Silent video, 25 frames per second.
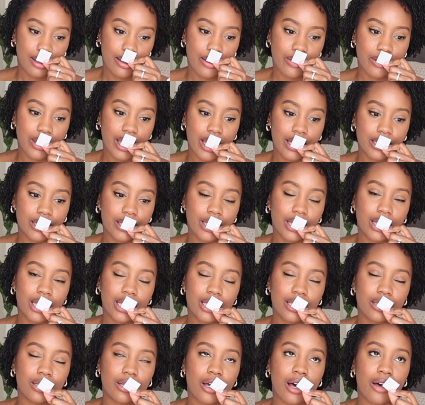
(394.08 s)
Okay, so
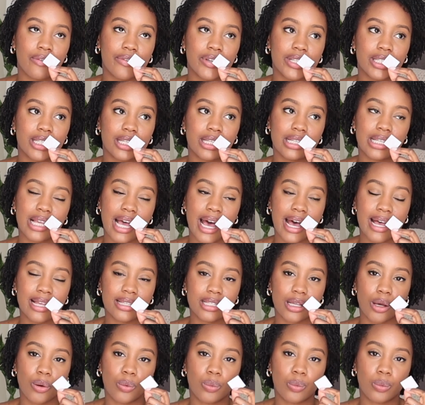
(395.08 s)
this obviously
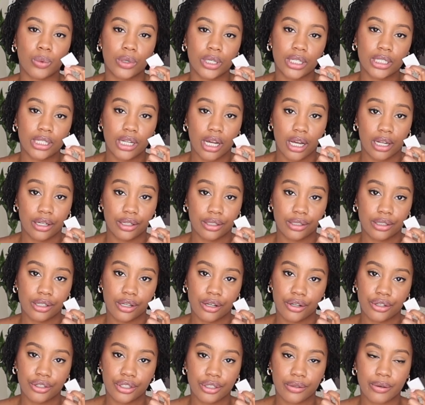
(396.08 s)
has a wood
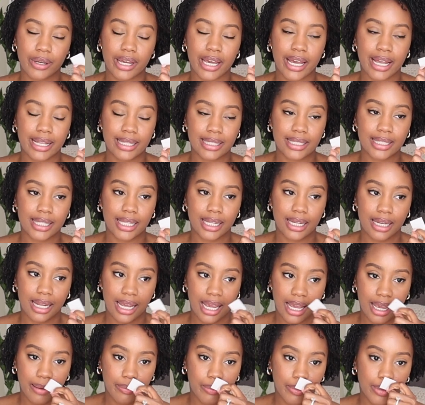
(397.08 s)
undertone to it, hence the
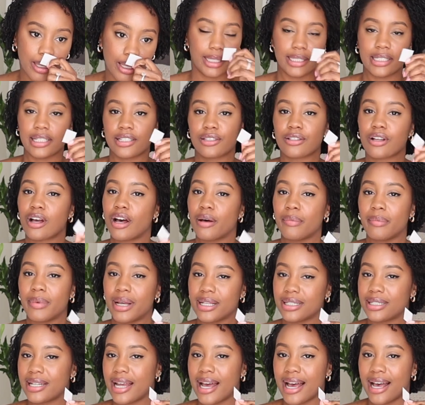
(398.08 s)
name. This is not a
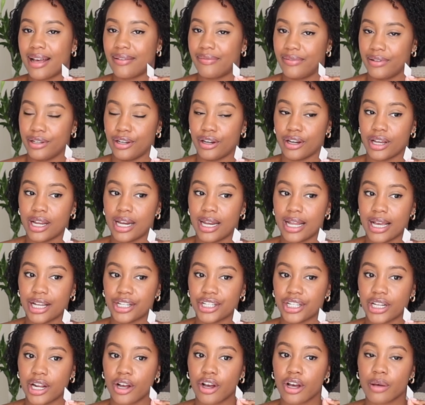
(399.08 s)
must-have in your
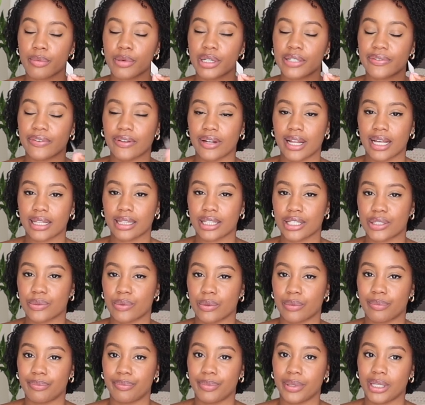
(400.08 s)
collection. I almost feel like this
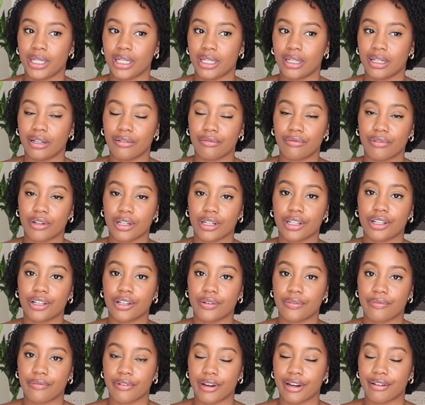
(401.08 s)
would be a really
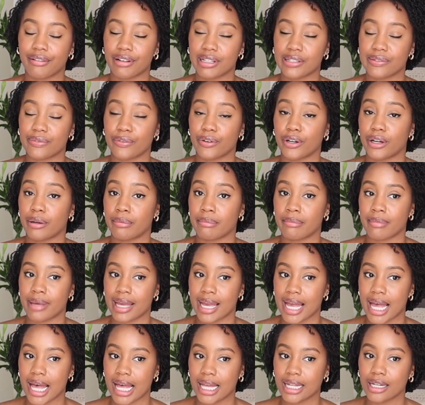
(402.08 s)
good fragrance for a
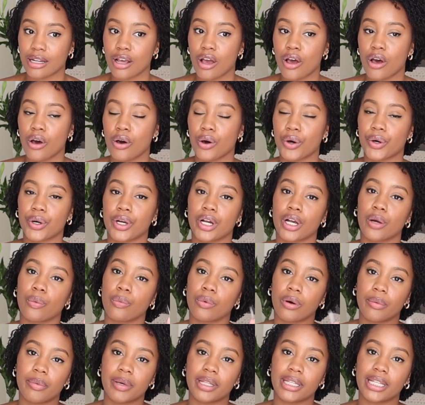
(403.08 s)
man or a
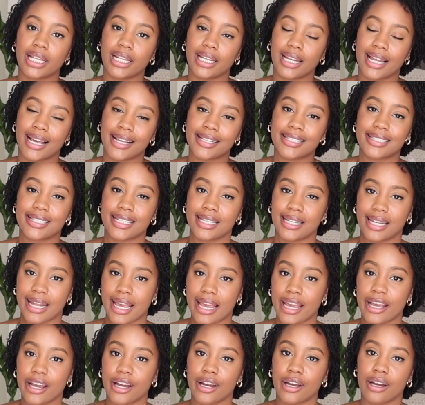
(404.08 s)
woman that likes to
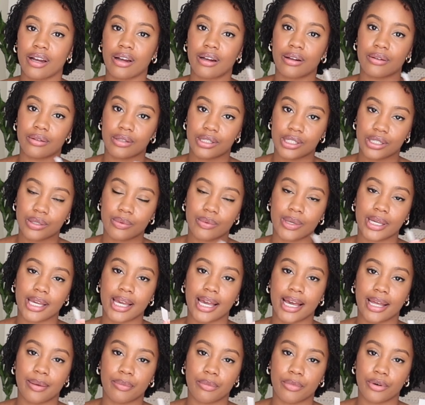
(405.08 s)
layer sweet
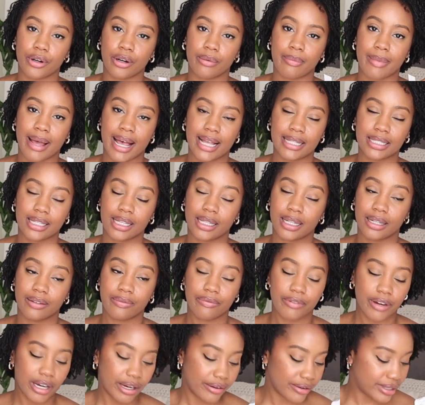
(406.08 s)
and more masculine
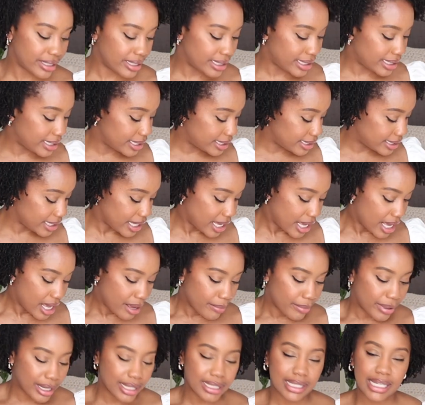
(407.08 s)
fragrances.
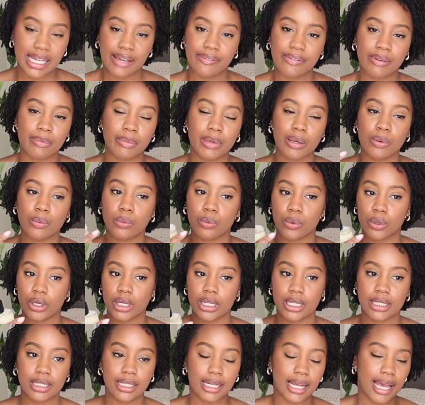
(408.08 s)
But it's giving me
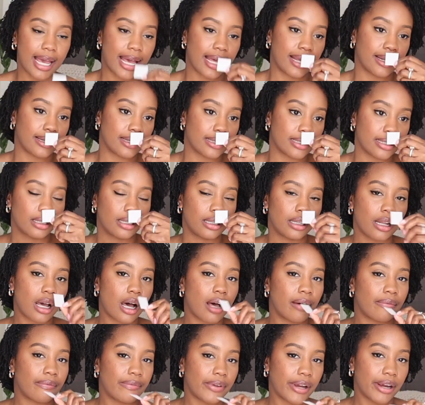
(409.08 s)
wood and
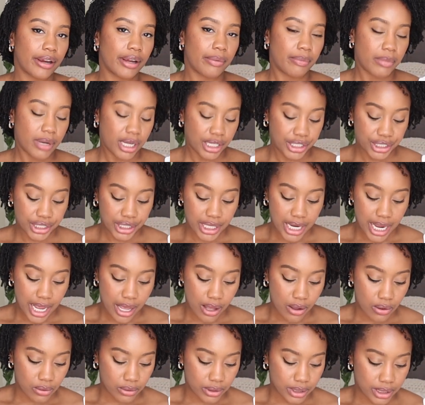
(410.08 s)
not very much
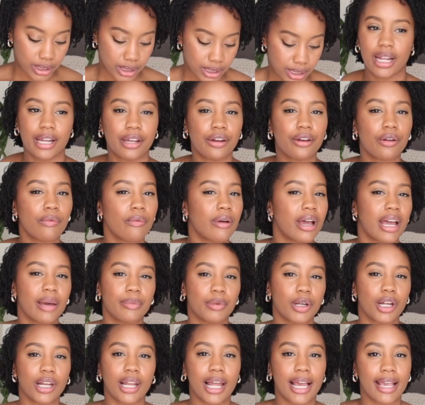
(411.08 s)
else. I don't know why I'm
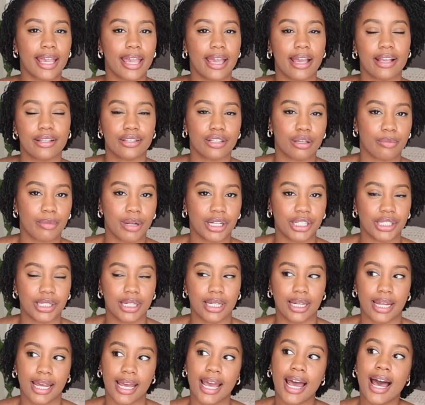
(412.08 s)
not liking it so much
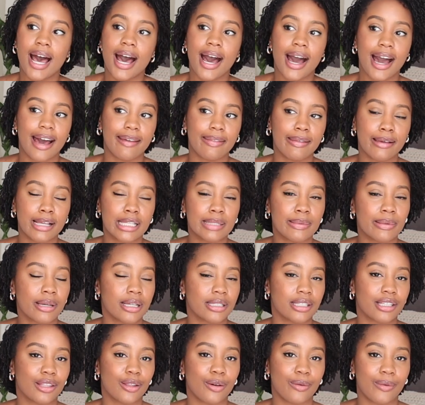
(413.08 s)
today. I think it's
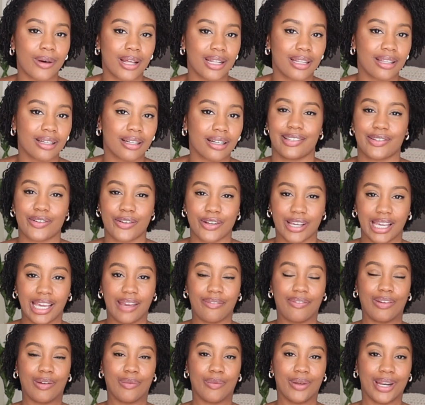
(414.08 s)
because of the weather. It's not
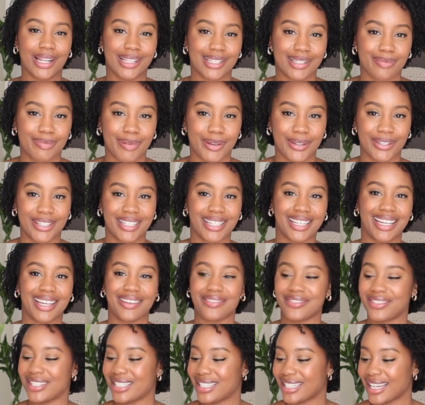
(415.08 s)
giving what it's supposed to
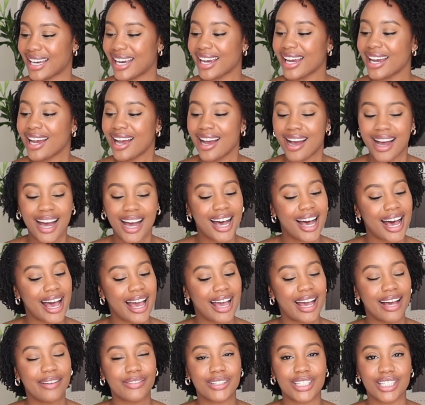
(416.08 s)
give today. I
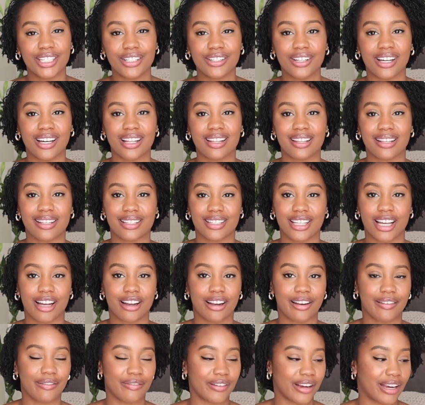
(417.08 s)
have two other
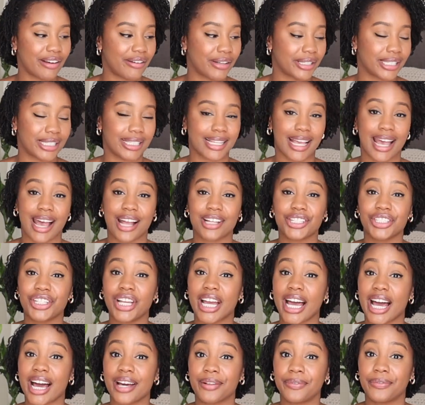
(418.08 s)
Zara fragrances. I actually
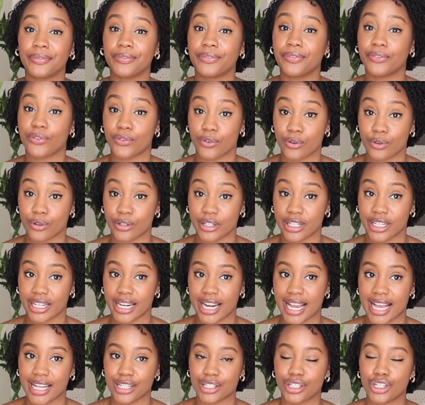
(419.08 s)
have four,
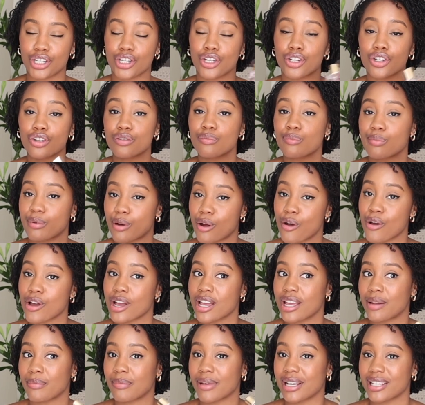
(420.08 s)
and two broke
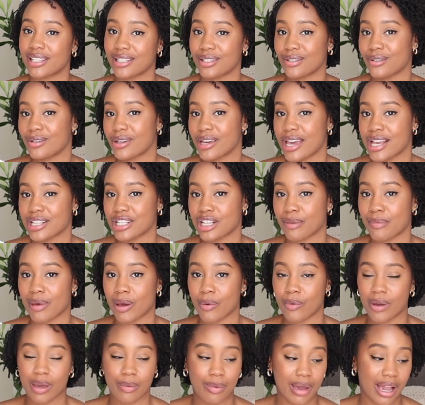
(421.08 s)
in my suitcase on my
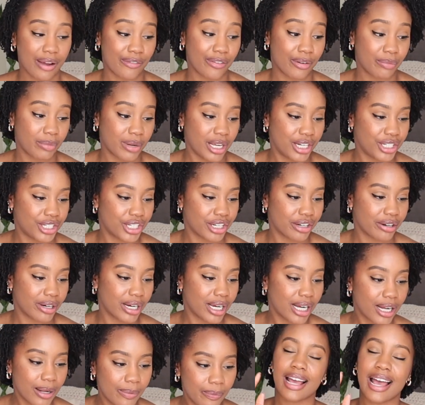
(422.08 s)
way back from
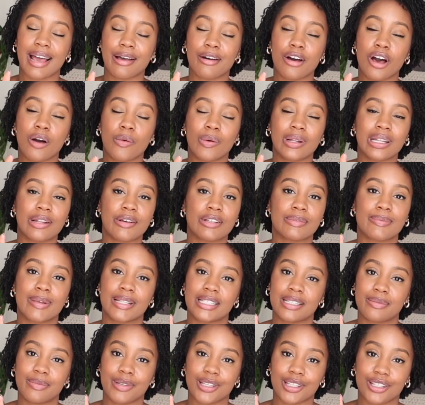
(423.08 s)
Nigeria. I got one that was
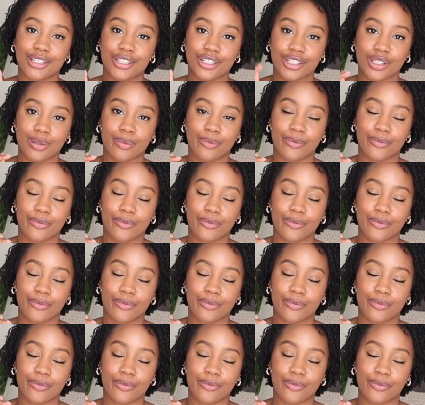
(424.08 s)
meant to be a dupe